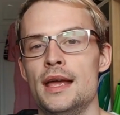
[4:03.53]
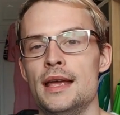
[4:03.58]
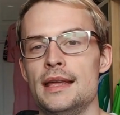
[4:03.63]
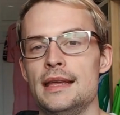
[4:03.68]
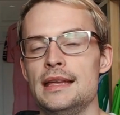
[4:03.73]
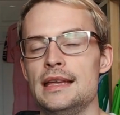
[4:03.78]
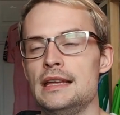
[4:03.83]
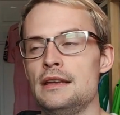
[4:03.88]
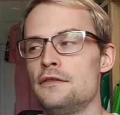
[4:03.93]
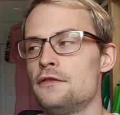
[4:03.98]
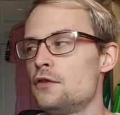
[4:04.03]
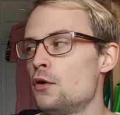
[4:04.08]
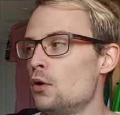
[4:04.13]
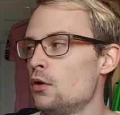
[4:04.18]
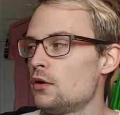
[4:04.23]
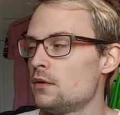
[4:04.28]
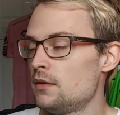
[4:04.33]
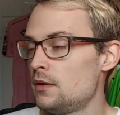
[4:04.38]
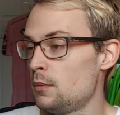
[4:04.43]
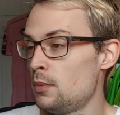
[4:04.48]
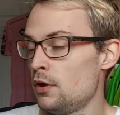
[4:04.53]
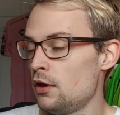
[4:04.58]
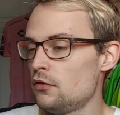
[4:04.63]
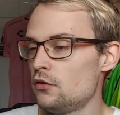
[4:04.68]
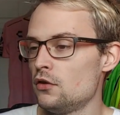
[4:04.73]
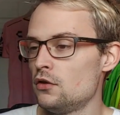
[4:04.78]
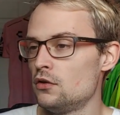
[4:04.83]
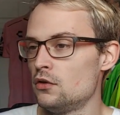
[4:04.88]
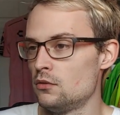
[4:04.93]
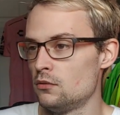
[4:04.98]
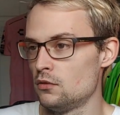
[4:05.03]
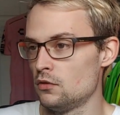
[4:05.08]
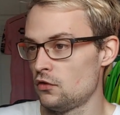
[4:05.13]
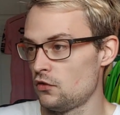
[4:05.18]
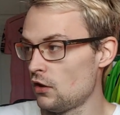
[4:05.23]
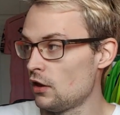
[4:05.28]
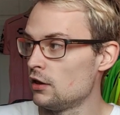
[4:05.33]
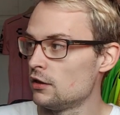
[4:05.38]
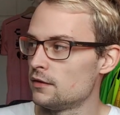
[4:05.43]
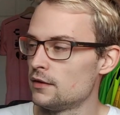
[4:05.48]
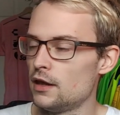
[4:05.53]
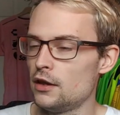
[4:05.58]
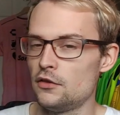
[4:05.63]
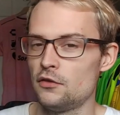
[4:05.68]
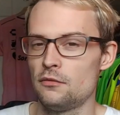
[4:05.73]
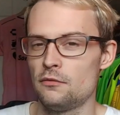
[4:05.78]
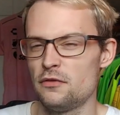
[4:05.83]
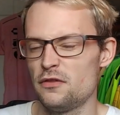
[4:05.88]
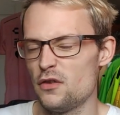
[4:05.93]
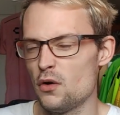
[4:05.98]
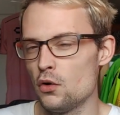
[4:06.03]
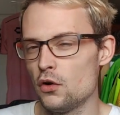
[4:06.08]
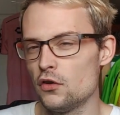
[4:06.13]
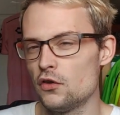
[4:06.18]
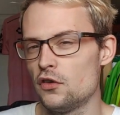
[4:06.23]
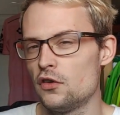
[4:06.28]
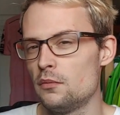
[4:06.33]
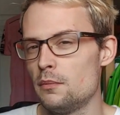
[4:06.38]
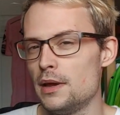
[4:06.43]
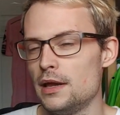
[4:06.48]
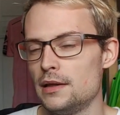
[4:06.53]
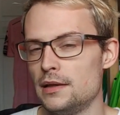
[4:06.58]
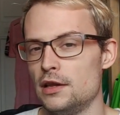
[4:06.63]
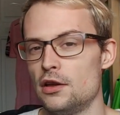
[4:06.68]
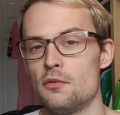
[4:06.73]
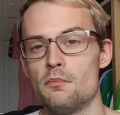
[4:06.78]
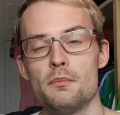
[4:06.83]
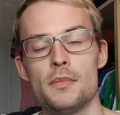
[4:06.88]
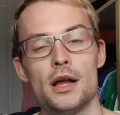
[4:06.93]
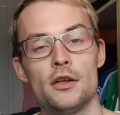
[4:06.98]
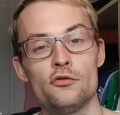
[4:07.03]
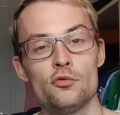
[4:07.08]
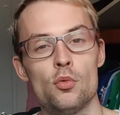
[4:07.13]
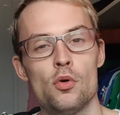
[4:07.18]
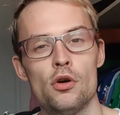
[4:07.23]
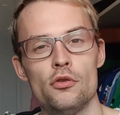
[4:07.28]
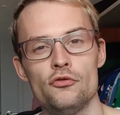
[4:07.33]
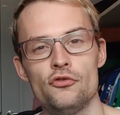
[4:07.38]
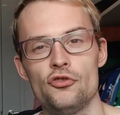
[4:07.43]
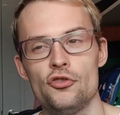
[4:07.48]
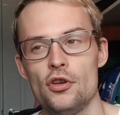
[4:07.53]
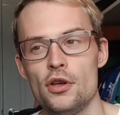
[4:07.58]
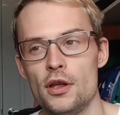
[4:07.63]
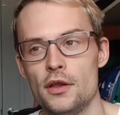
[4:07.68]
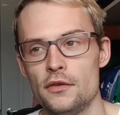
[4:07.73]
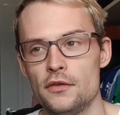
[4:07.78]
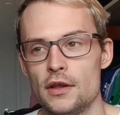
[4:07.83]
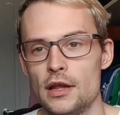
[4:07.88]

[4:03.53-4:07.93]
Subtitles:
The person selling this focuses mainly on match-worn shirts.